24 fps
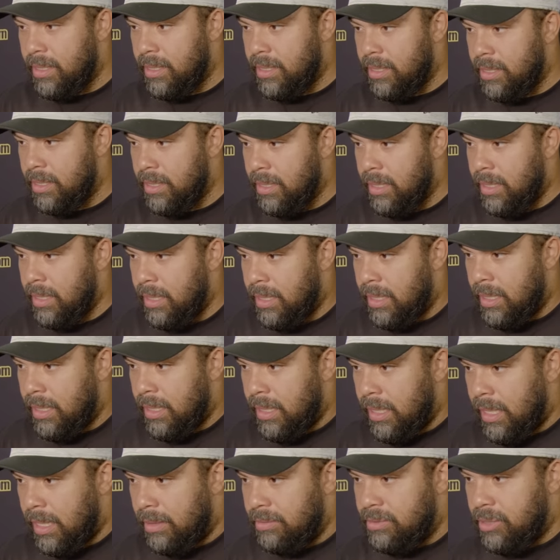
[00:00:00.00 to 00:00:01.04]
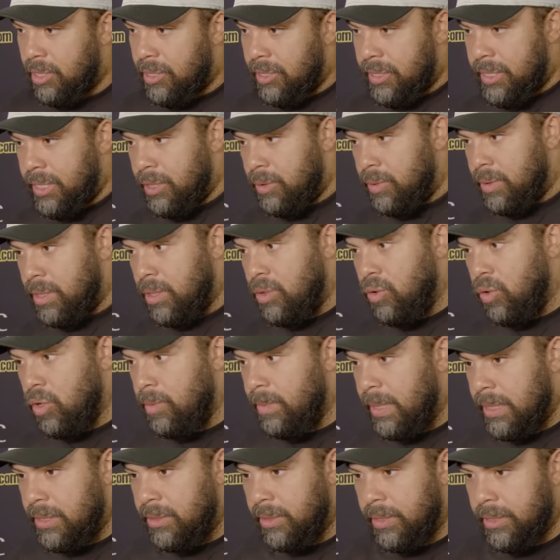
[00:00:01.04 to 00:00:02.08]
and I was already dealing with a core
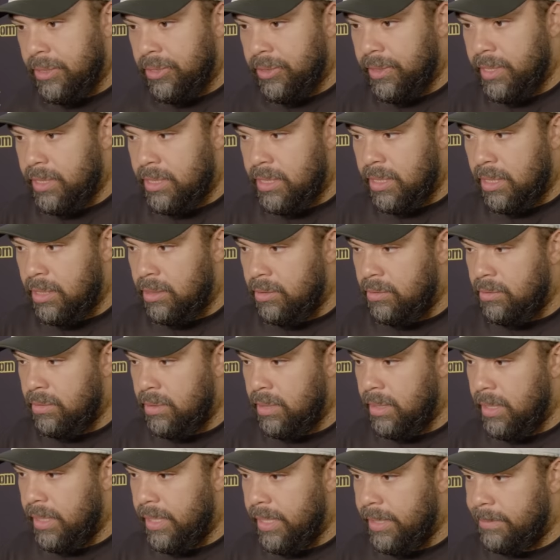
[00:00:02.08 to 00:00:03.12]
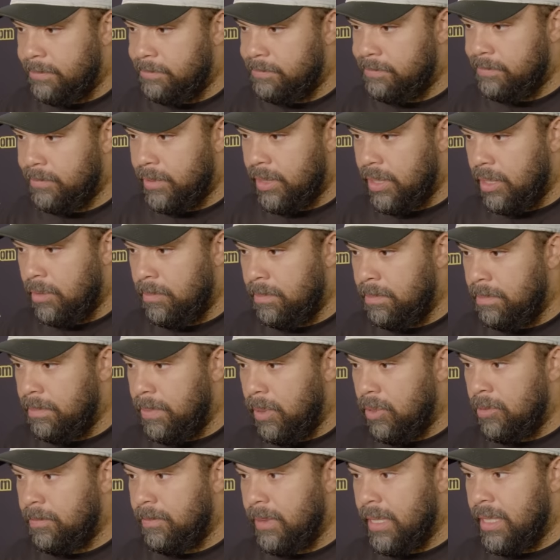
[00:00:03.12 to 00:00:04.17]
muscle injury. So,
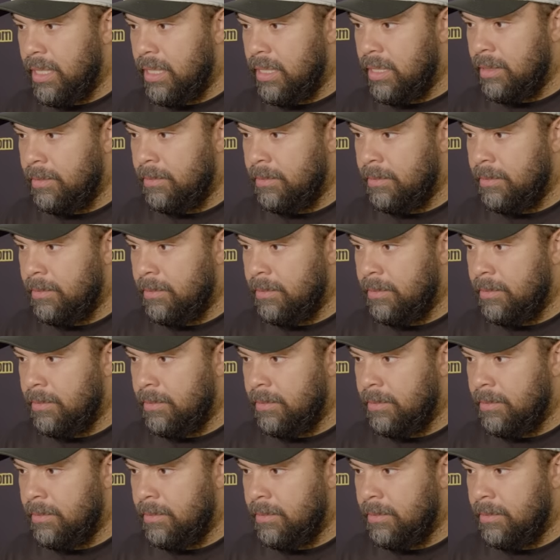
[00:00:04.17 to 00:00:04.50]
both played in